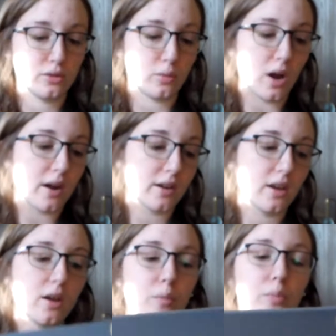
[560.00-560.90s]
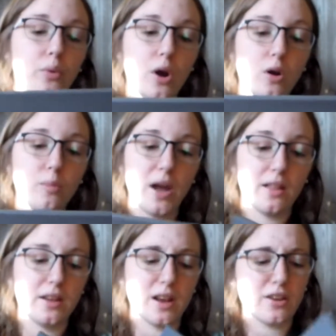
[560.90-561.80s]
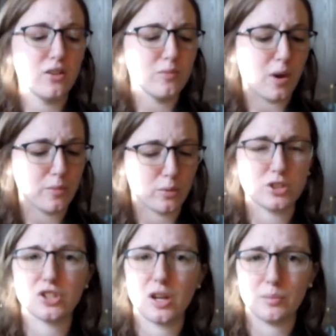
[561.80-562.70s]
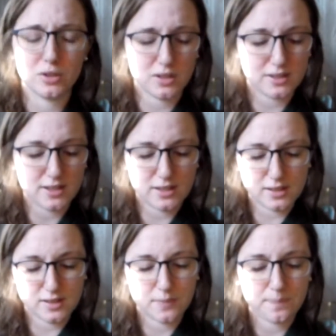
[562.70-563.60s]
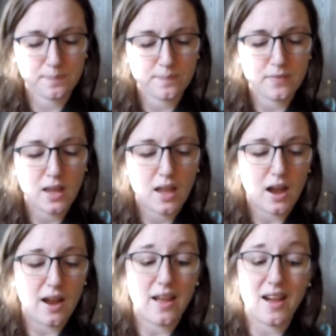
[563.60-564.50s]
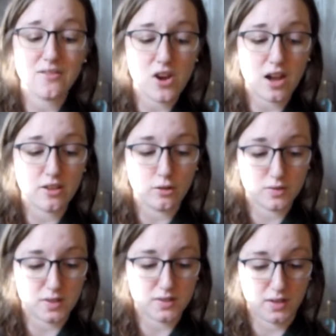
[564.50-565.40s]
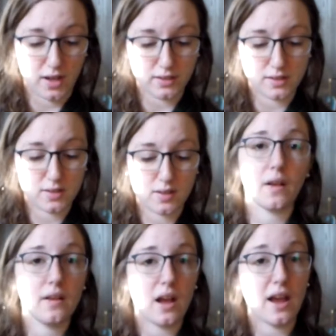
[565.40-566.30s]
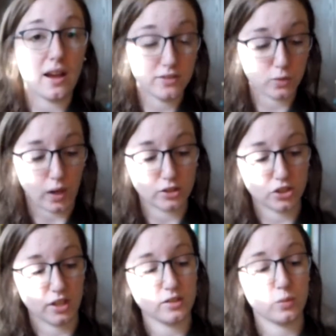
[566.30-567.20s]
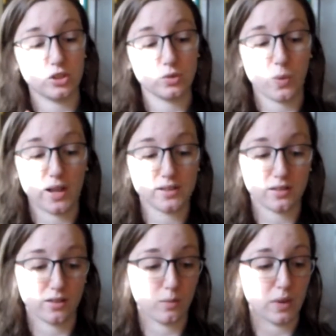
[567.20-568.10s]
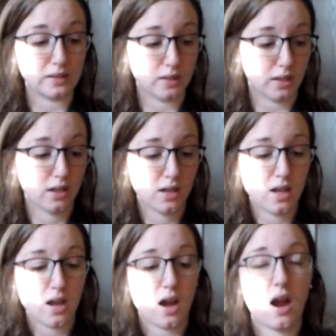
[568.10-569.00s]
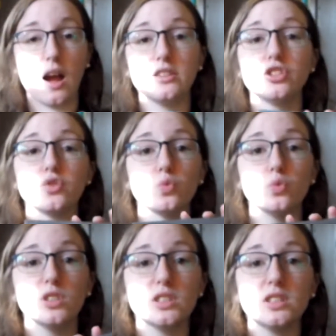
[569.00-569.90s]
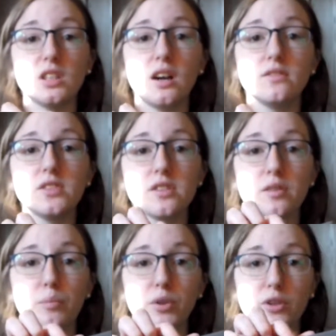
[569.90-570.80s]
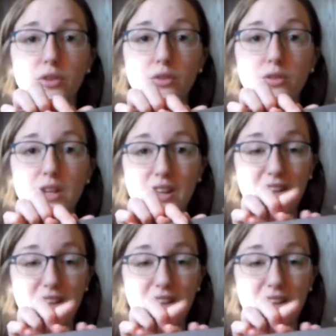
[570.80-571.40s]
Lorac Pro palette. I don't remember which number this is. I have not used this yet. I have swatched it, which is why it's a little messy. I just really loved the blue